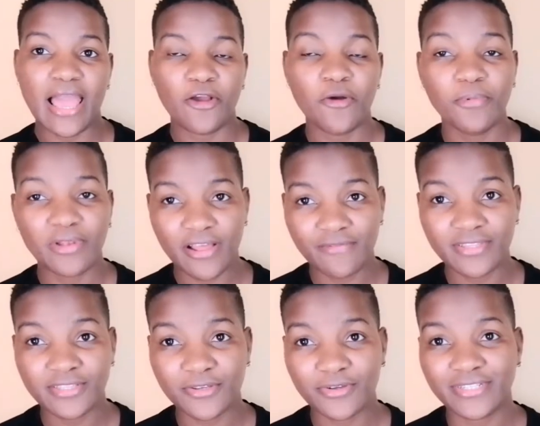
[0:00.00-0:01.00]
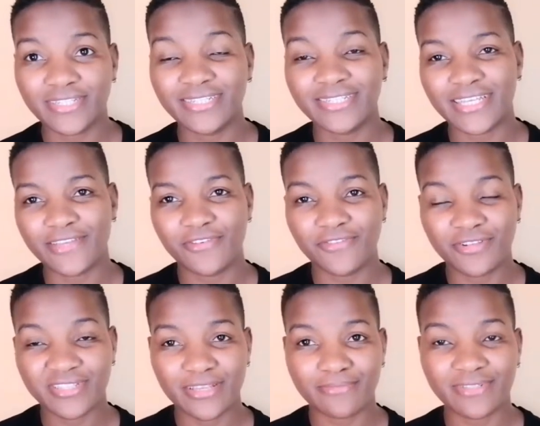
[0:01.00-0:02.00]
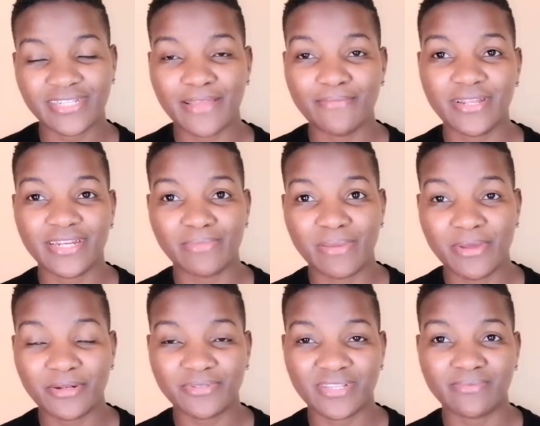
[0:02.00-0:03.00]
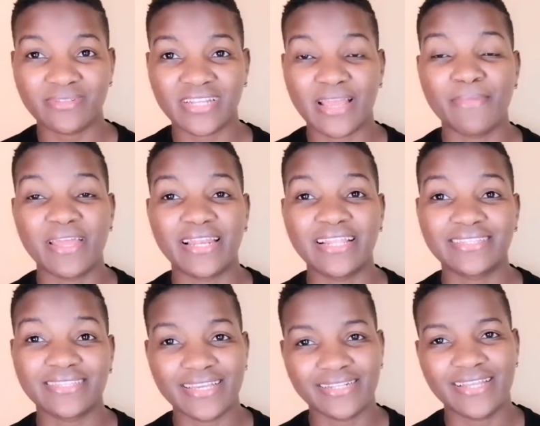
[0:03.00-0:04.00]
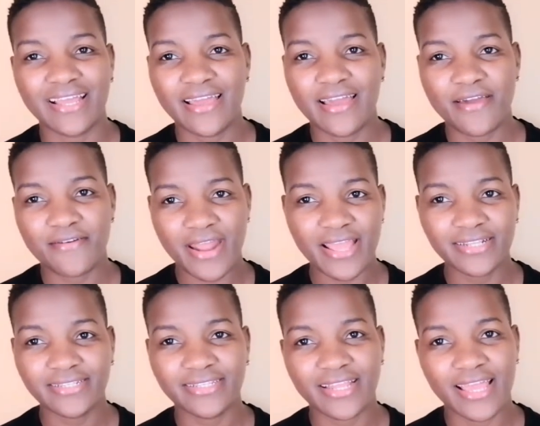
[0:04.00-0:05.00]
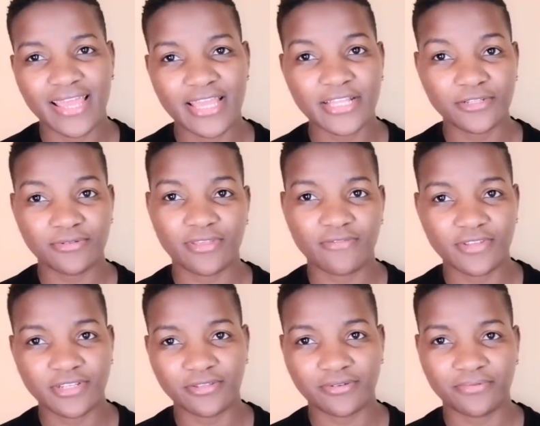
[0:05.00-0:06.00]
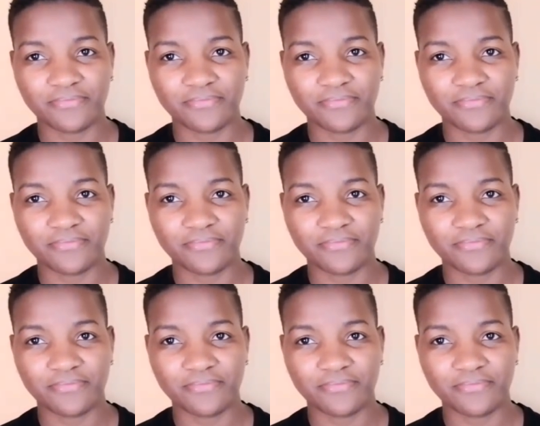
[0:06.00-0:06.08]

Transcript: I hope you love this content. If you've not subscribed, remember to subscribe and let's get right into the video.